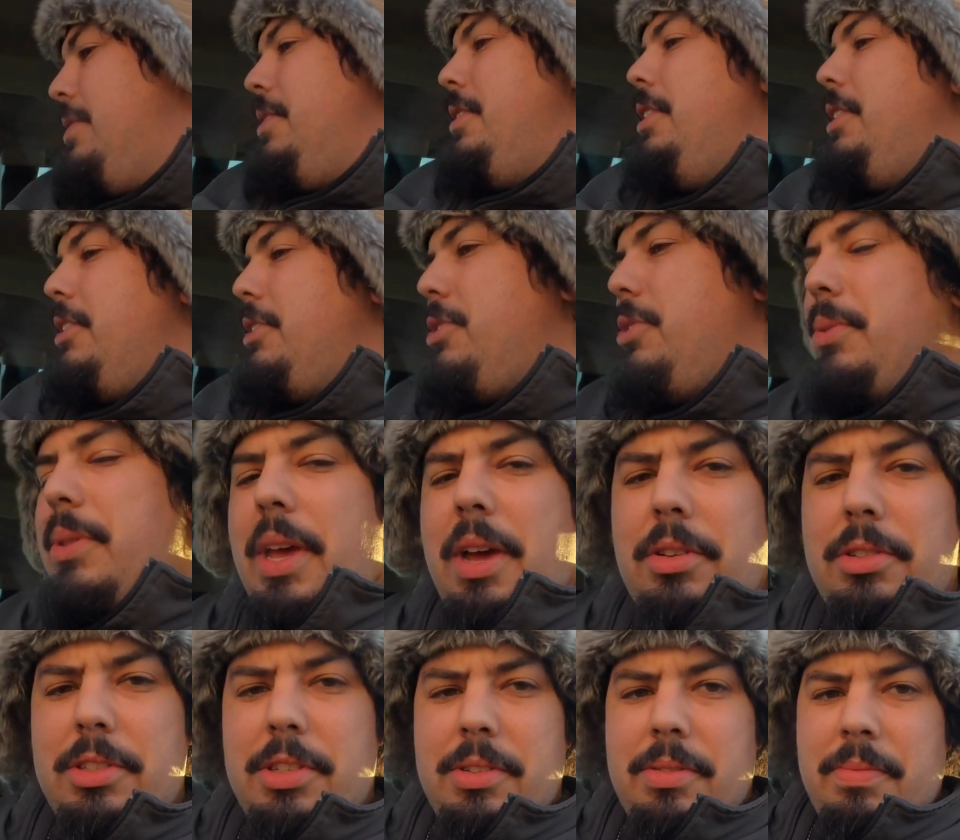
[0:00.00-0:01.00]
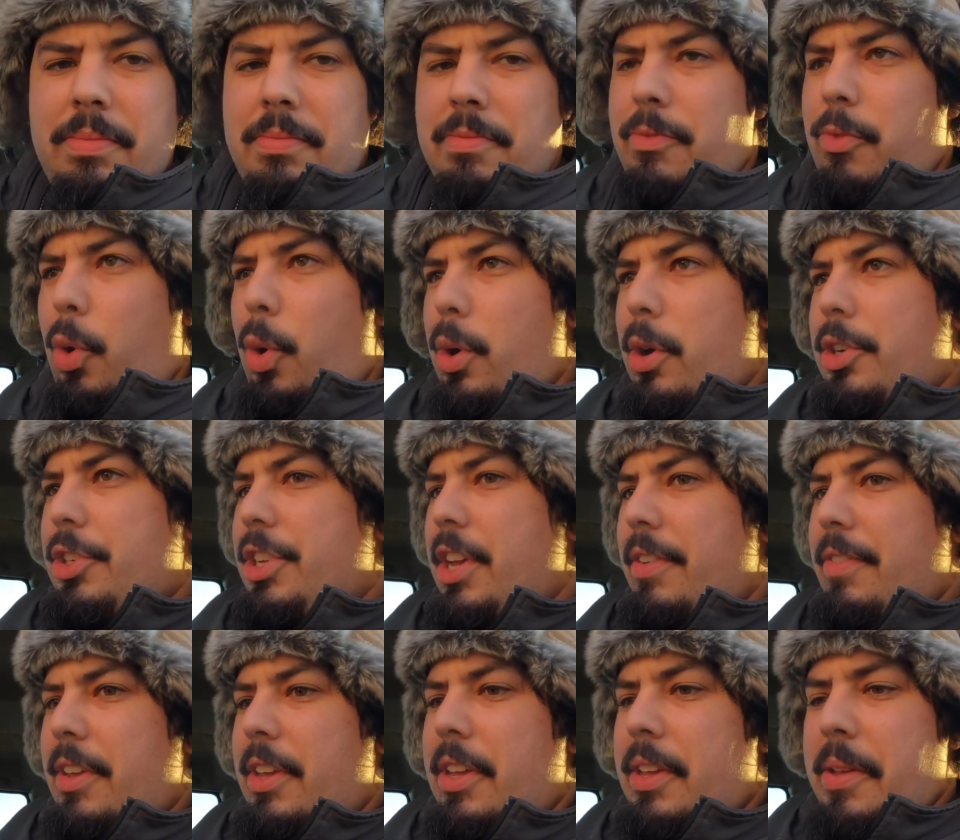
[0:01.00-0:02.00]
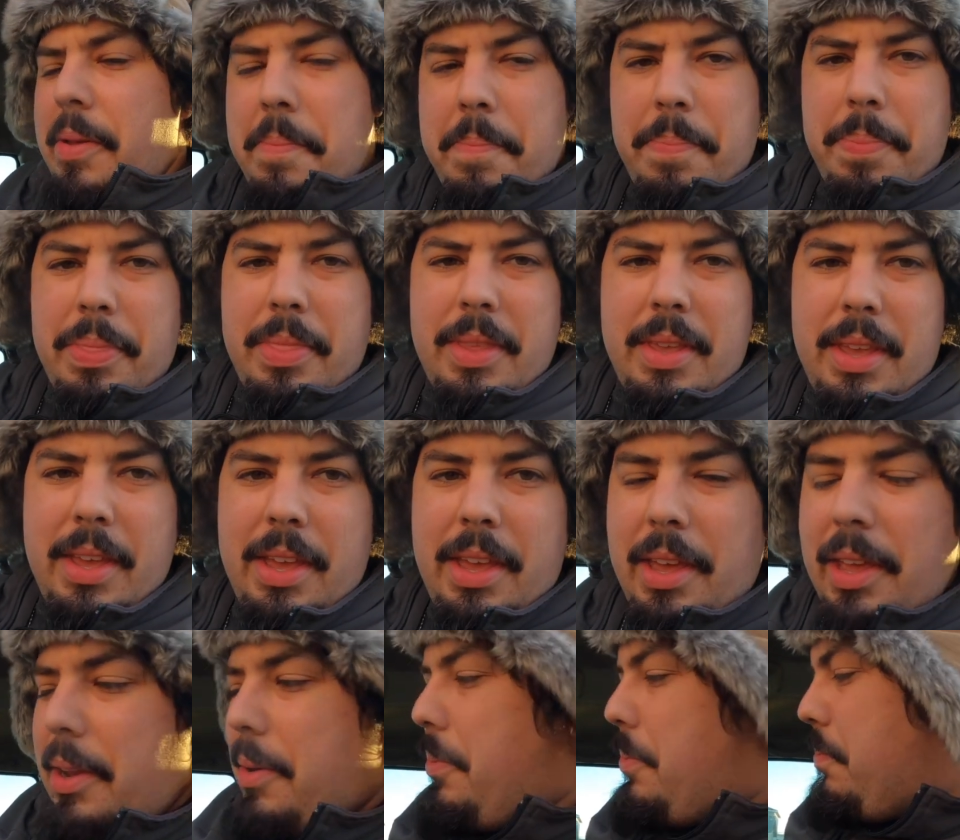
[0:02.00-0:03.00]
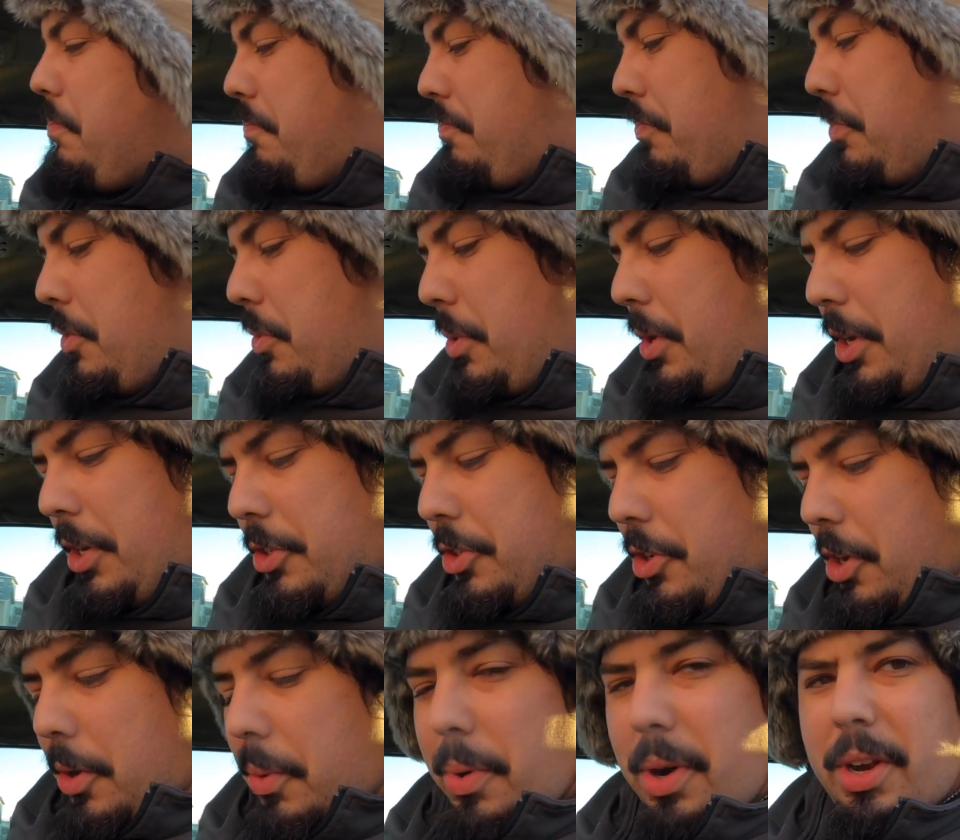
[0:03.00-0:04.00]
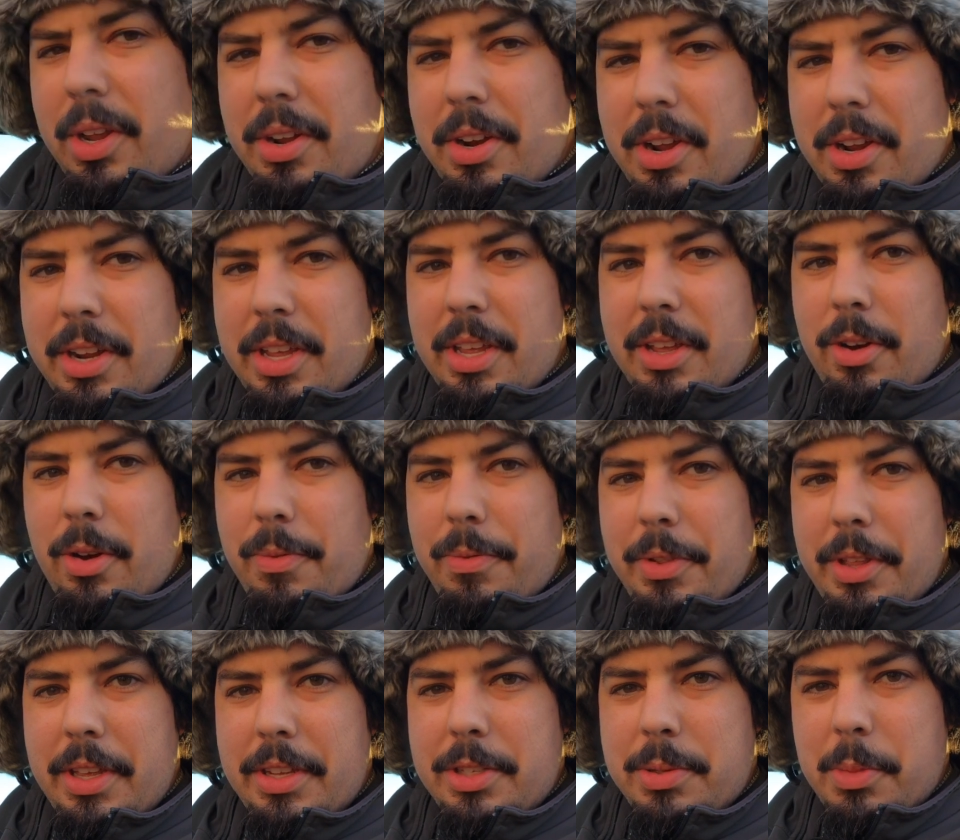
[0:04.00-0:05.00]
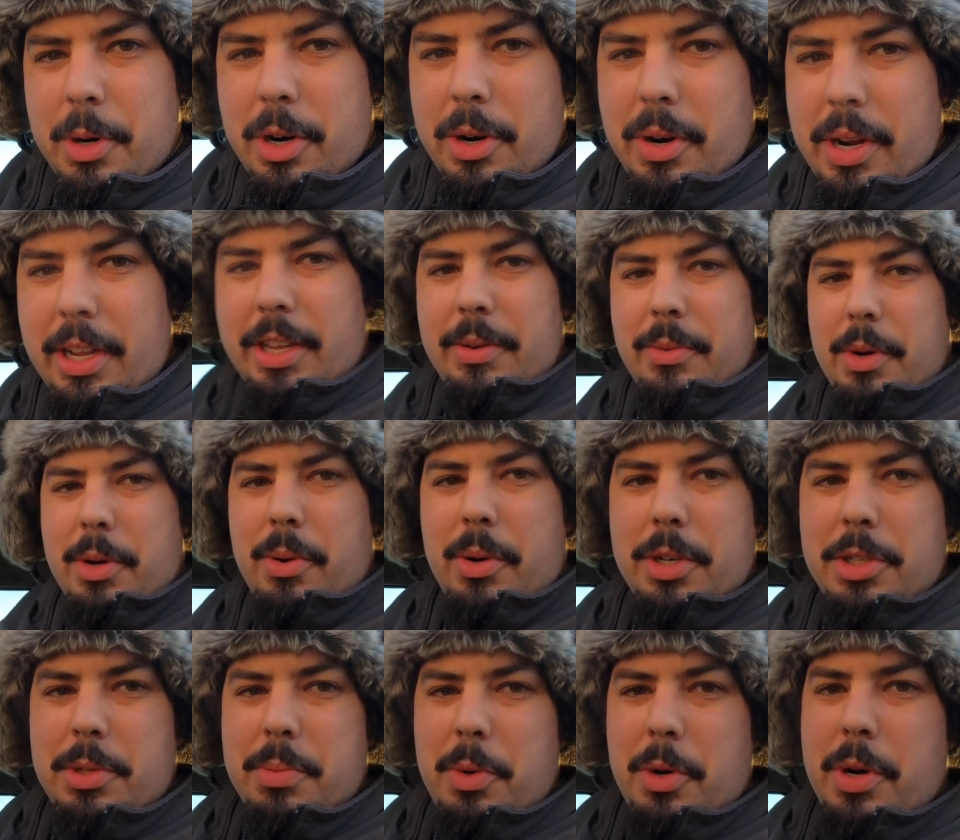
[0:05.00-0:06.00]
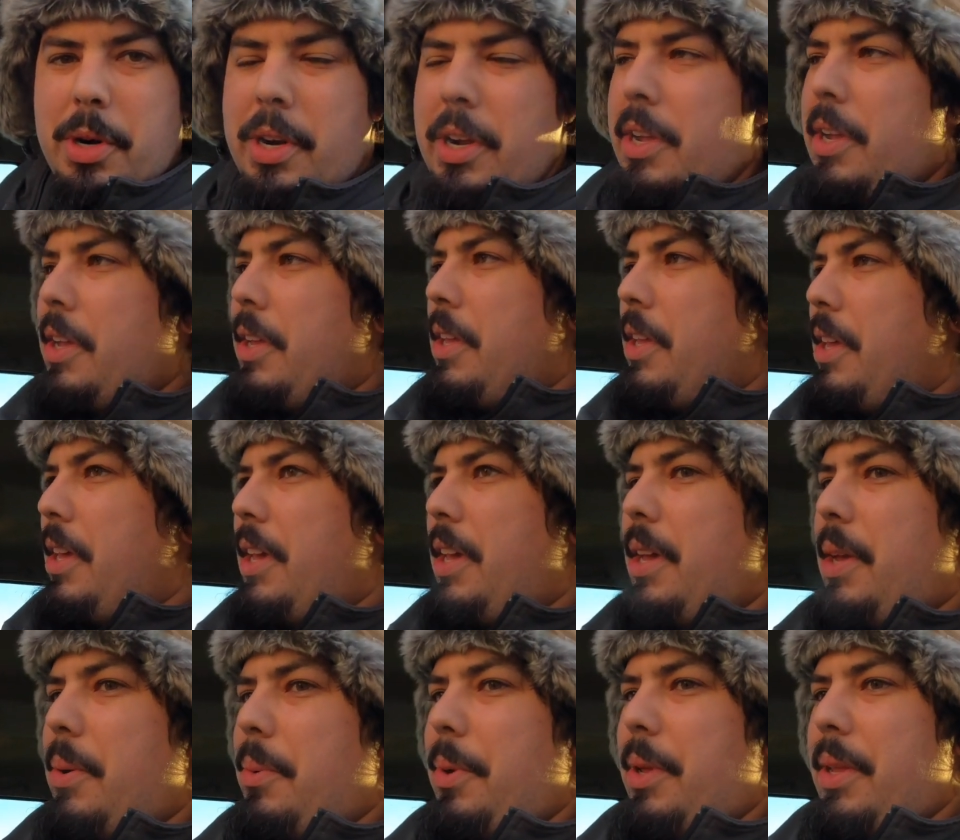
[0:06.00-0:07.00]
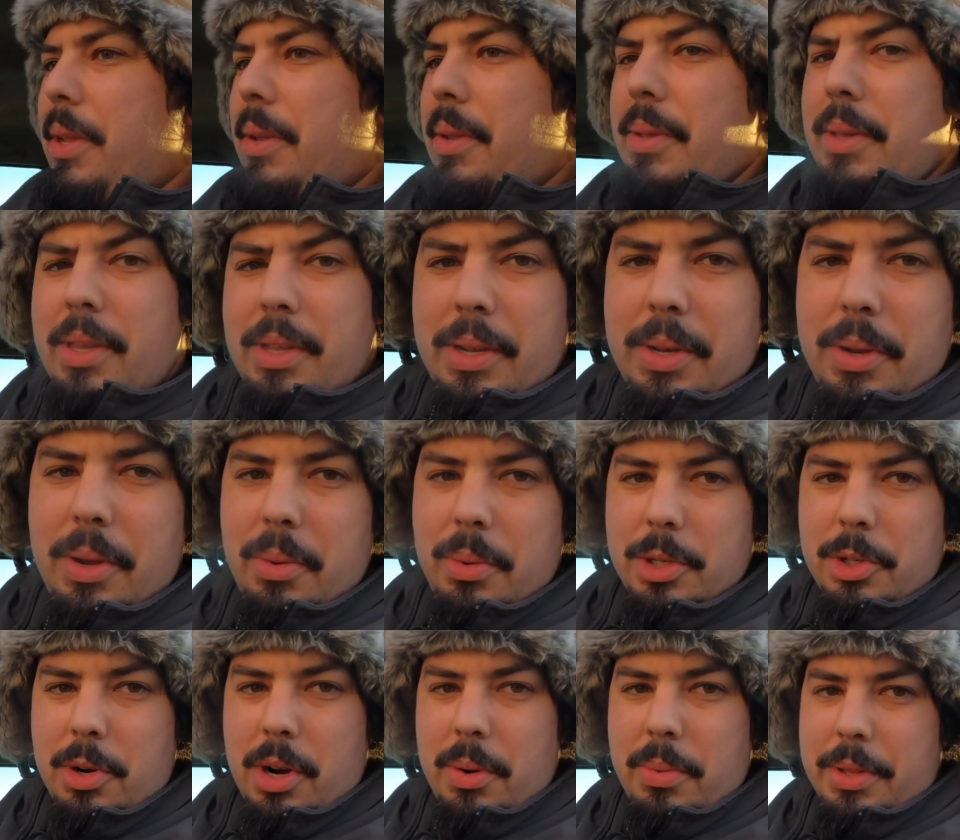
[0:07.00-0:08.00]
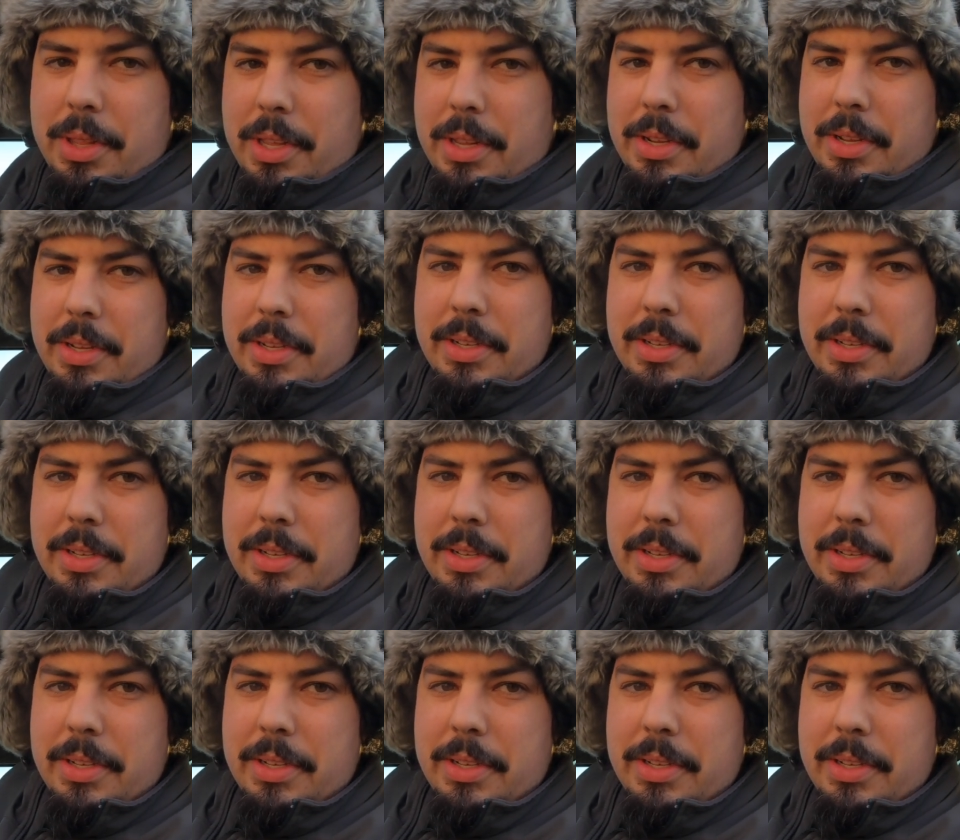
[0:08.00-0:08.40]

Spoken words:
the 2004 Chevy, and we're gonna start working on it. Hopefully tomorrow I can record some more and we can know what's wrong with it.